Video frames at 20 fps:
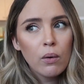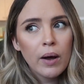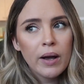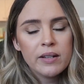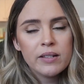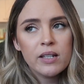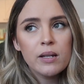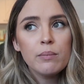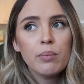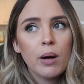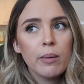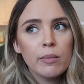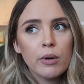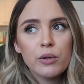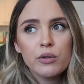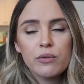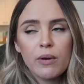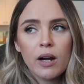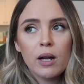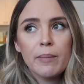I see
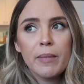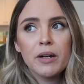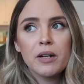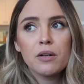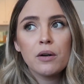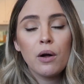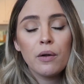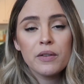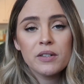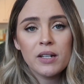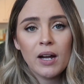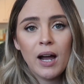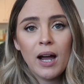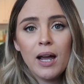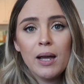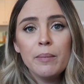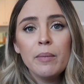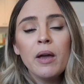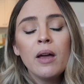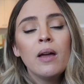Bumbos recommended all the
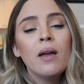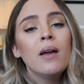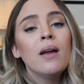time.